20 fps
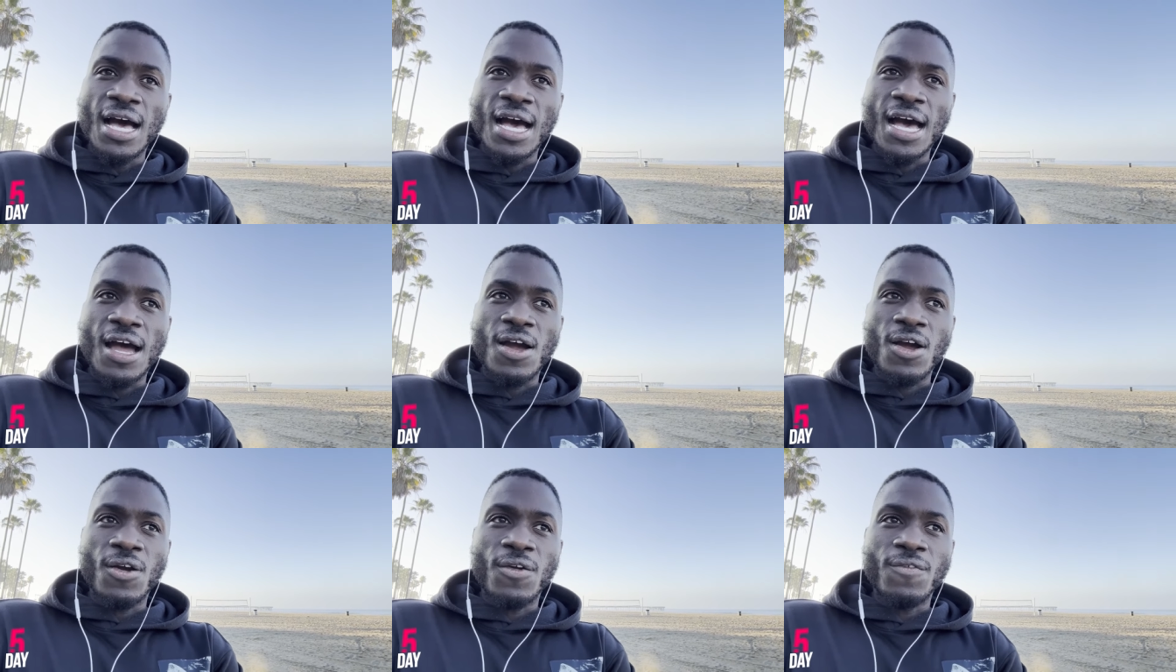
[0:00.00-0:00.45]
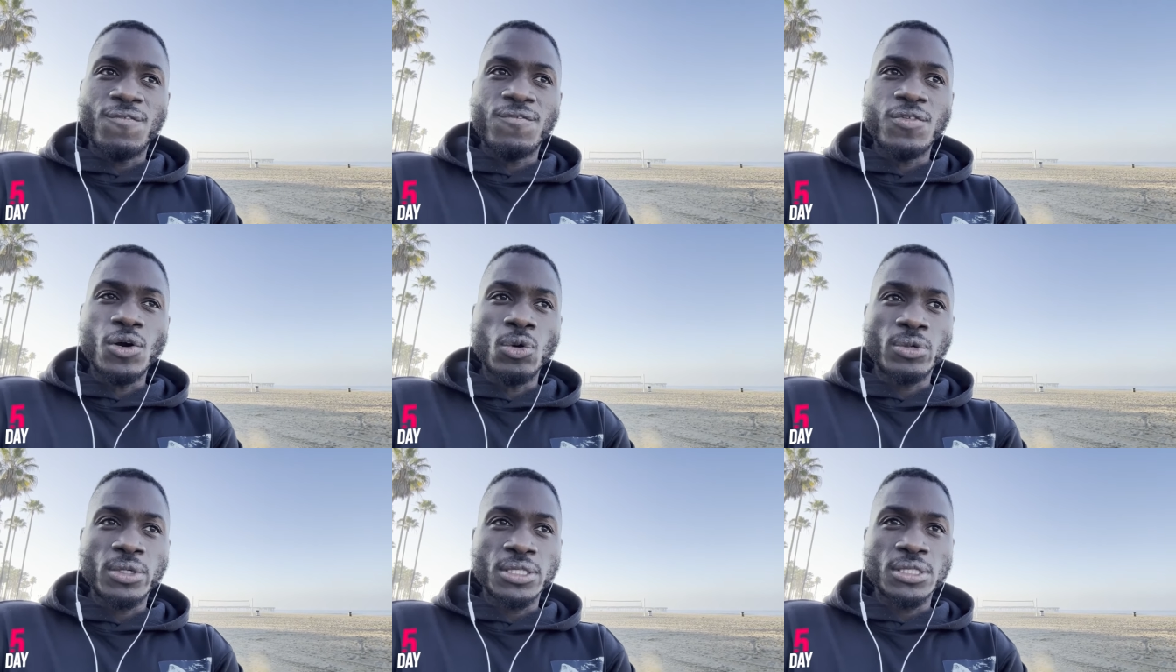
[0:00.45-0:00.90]
our
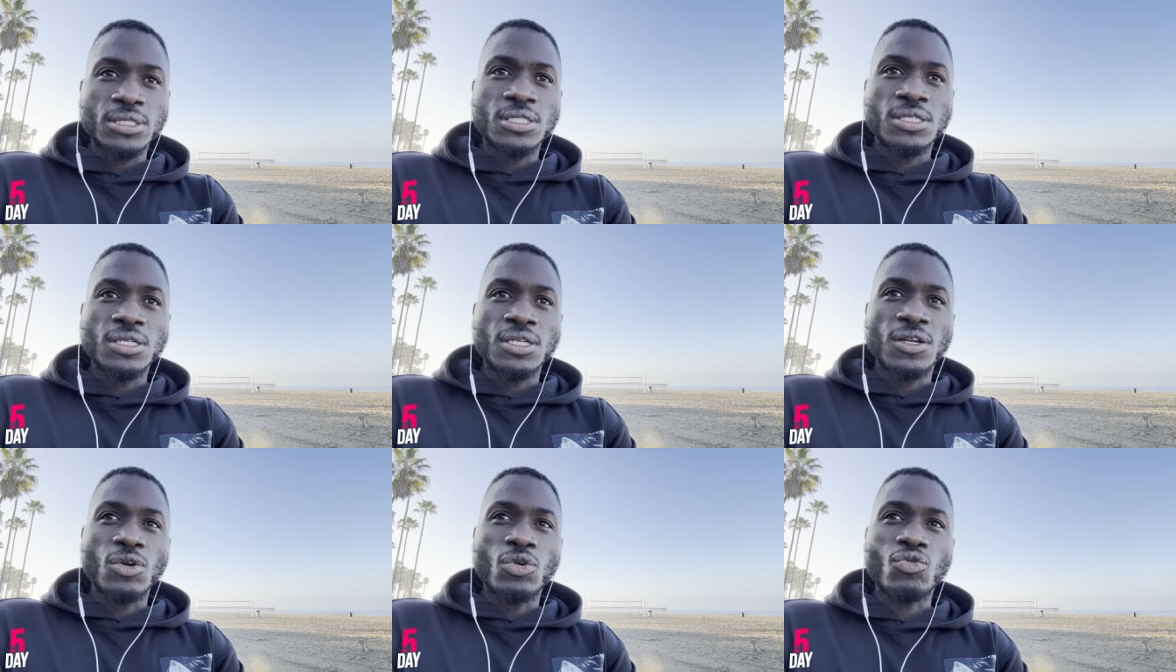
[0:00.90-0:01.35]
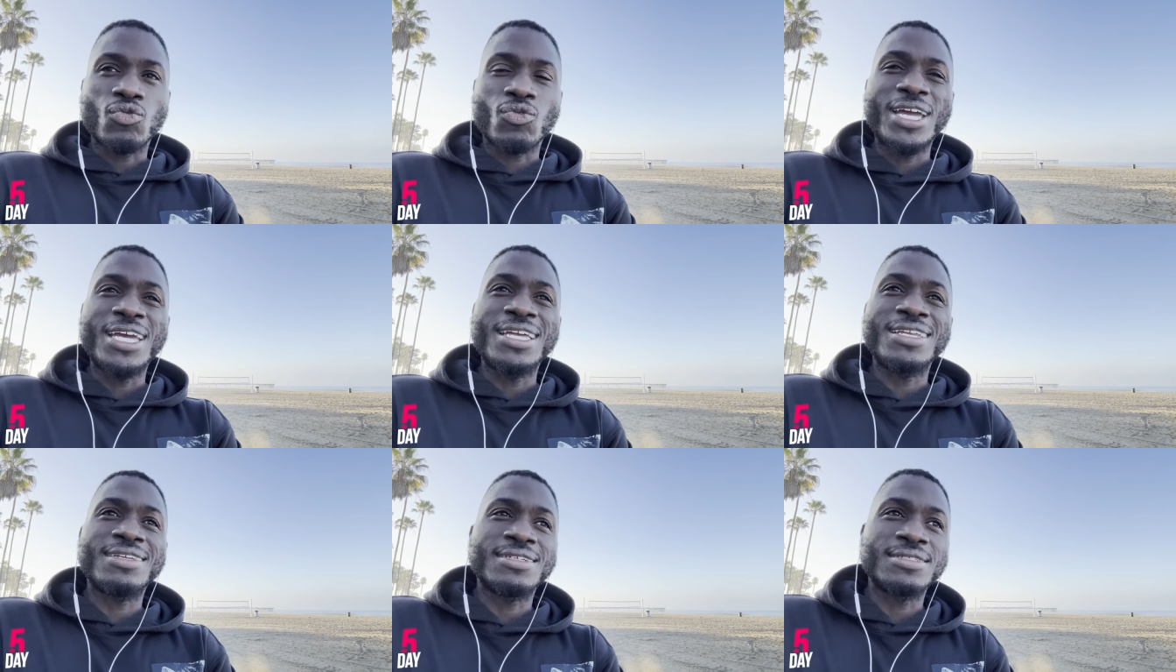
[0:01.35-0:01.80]
focus to the
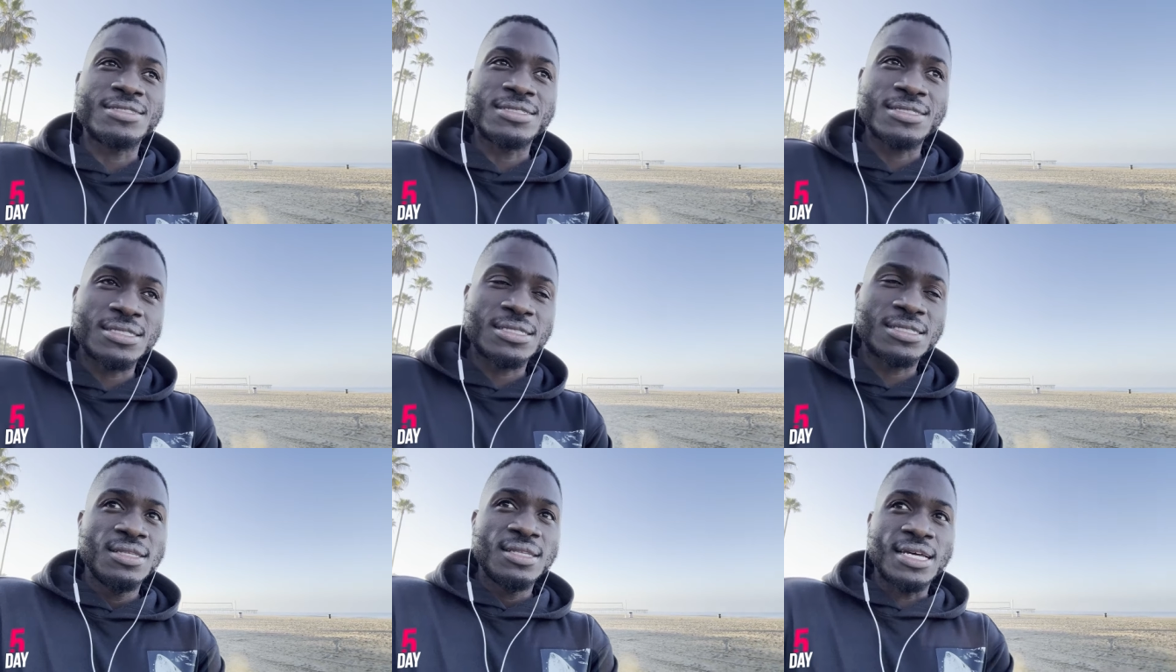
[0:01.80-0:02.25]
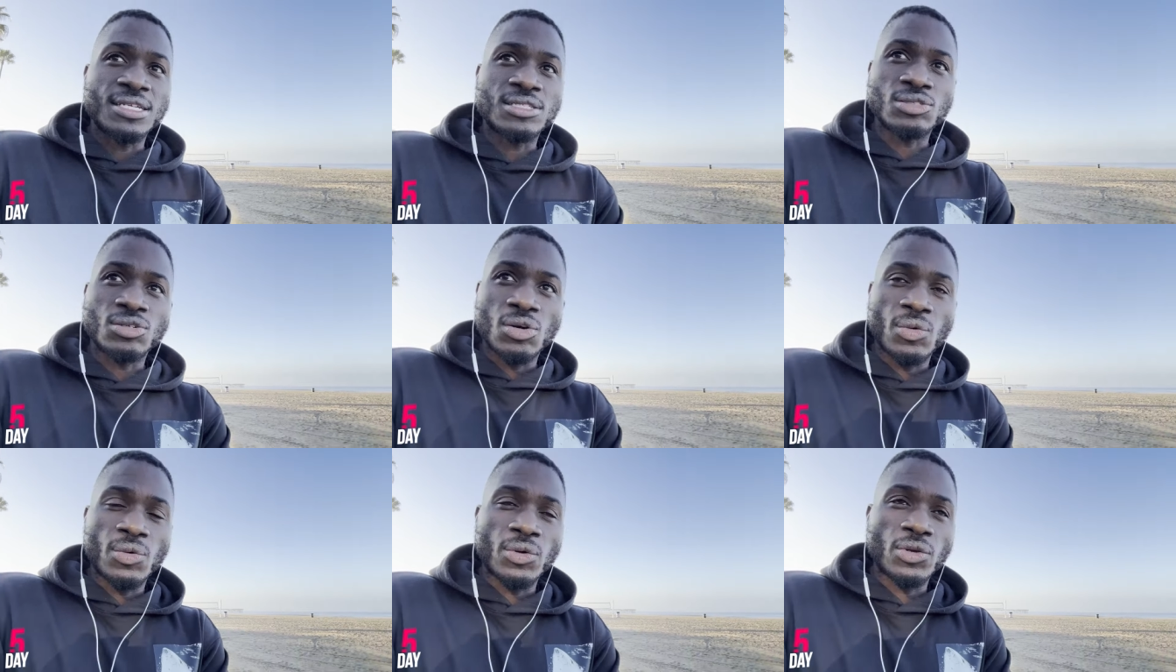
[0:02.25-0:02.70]
greatness that's
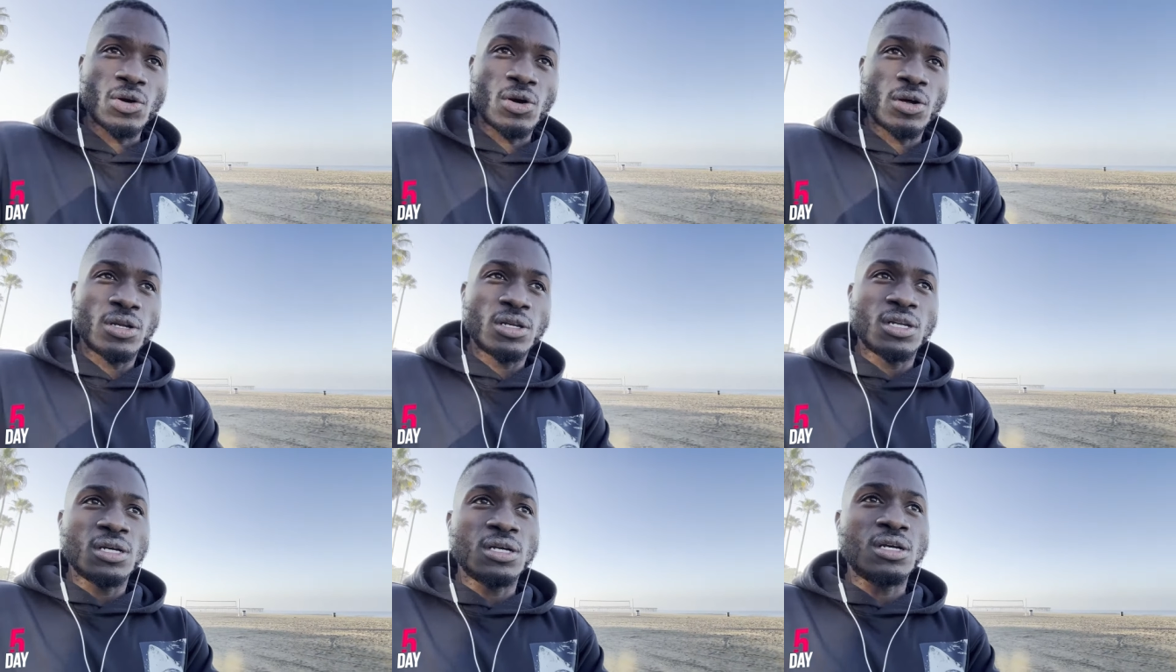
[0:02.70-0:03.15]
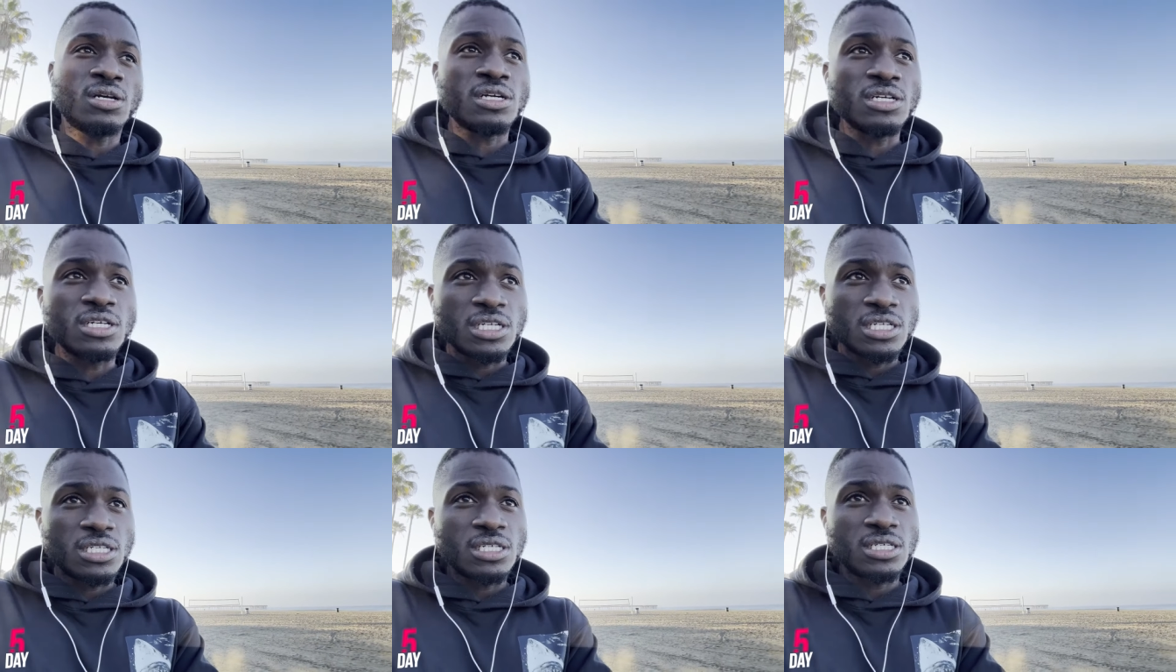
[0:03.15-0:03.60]
going on and the
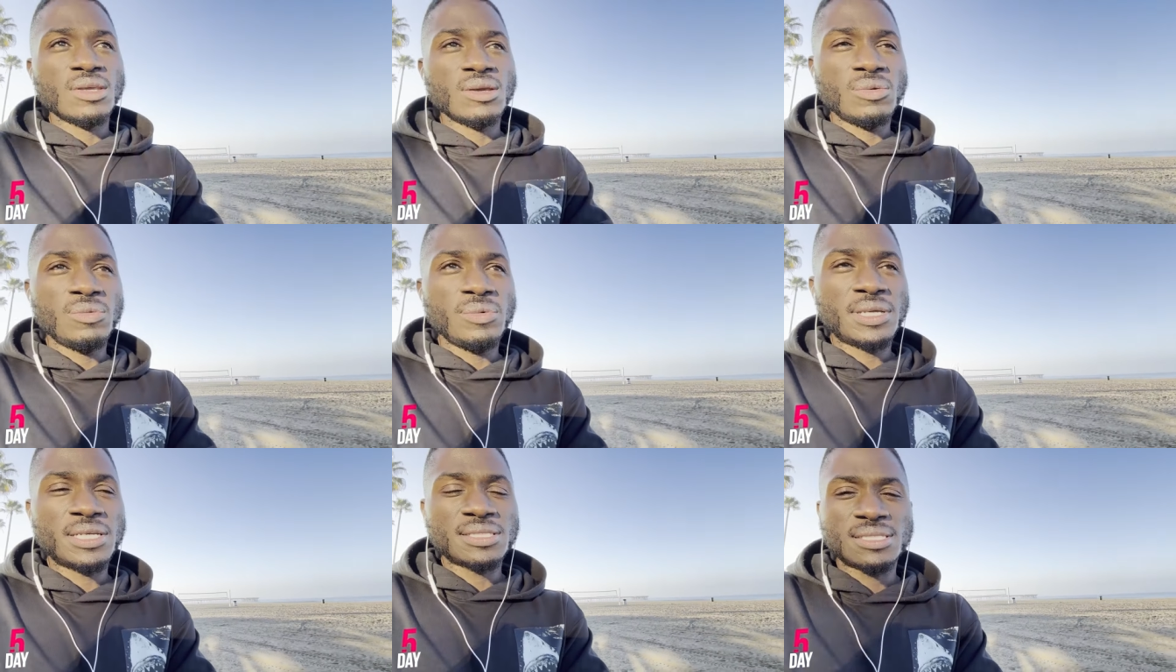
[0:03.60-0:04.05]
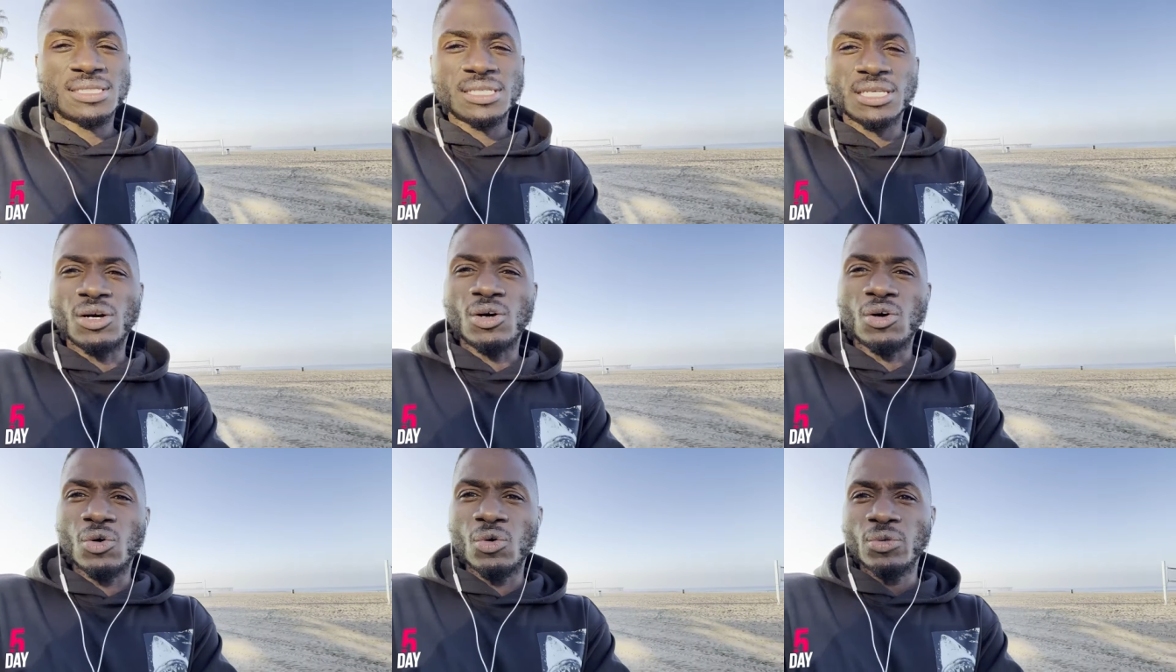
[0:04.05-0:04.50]
good we could see
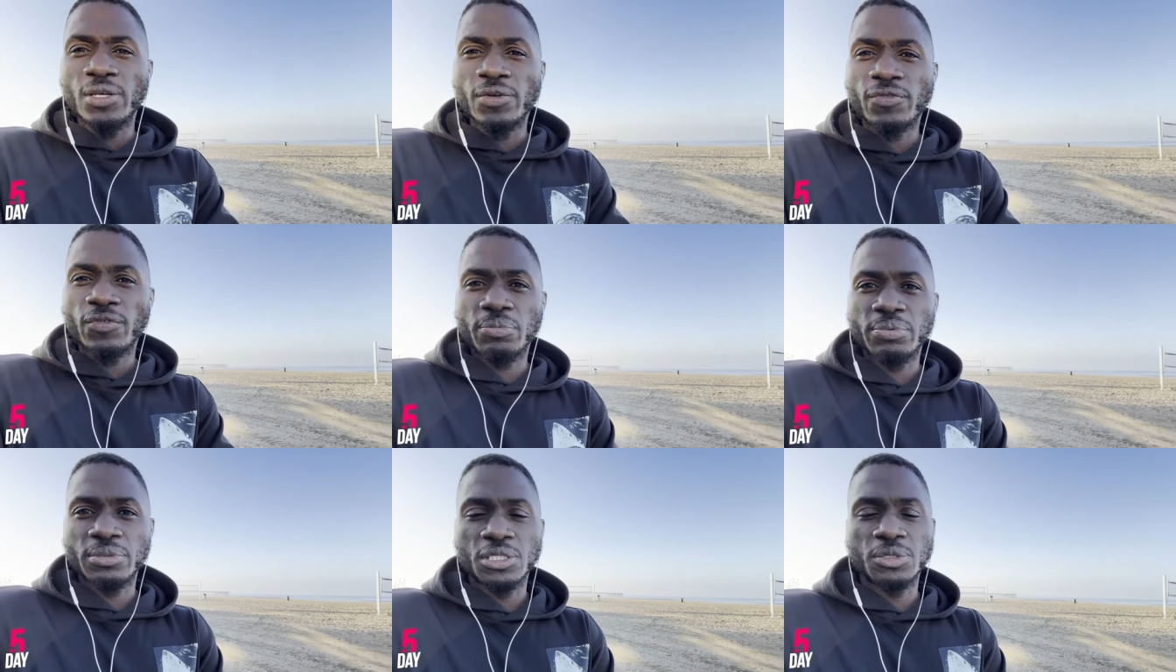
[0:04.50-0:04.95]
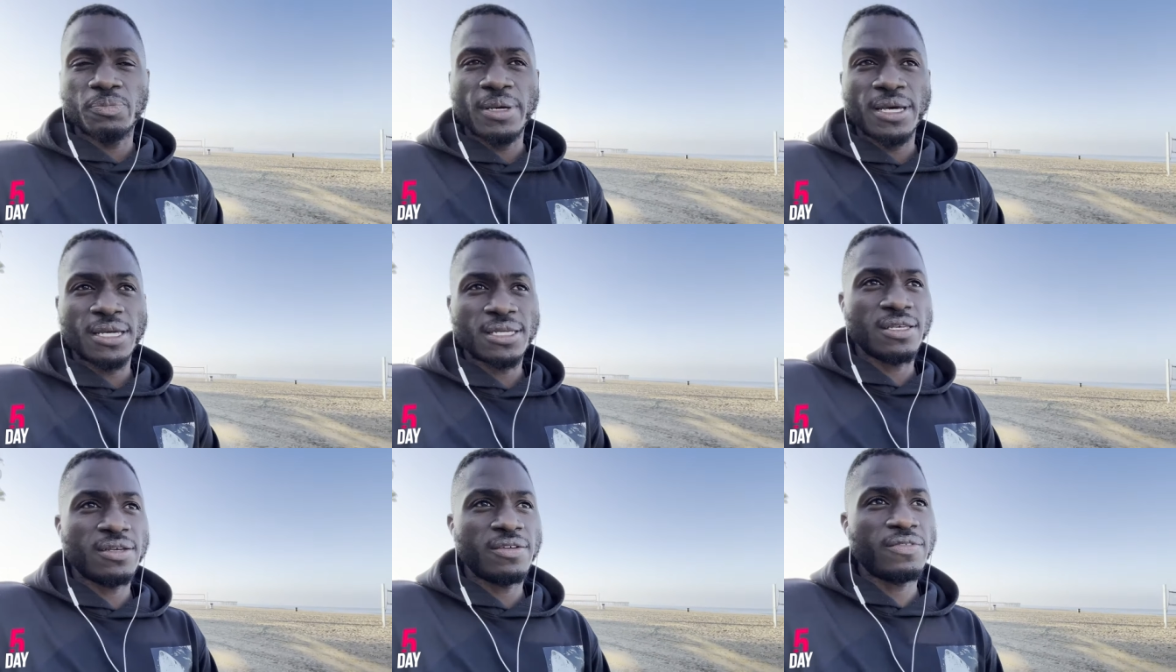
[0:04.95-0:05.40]
a whole different
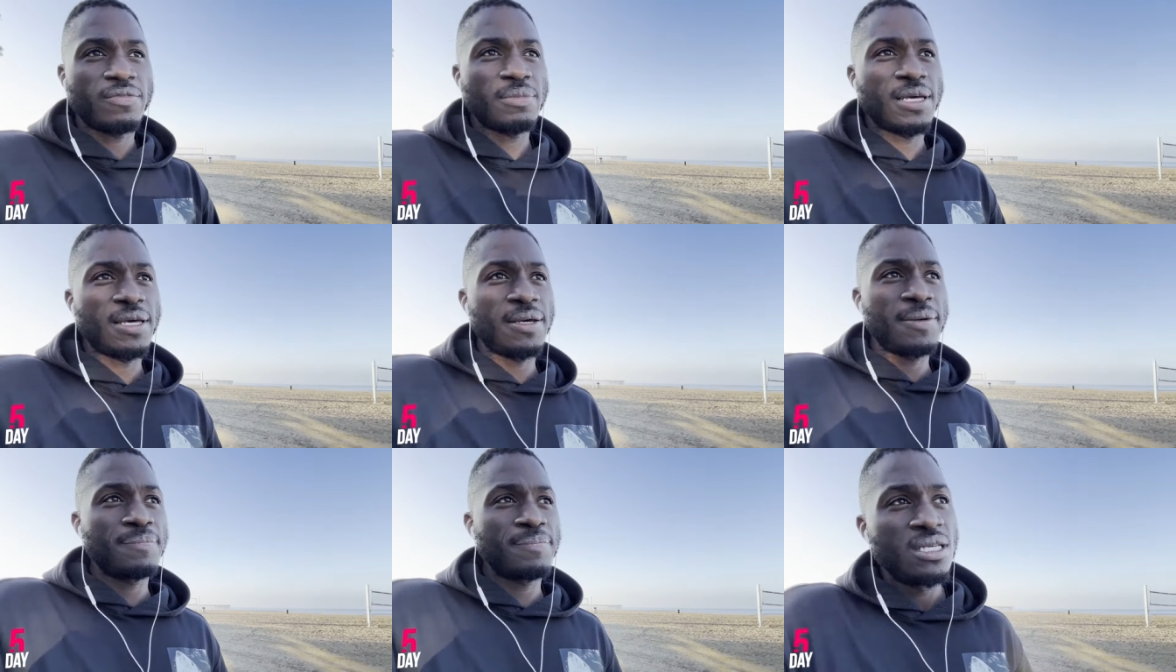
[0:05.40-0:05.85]
perspective, man.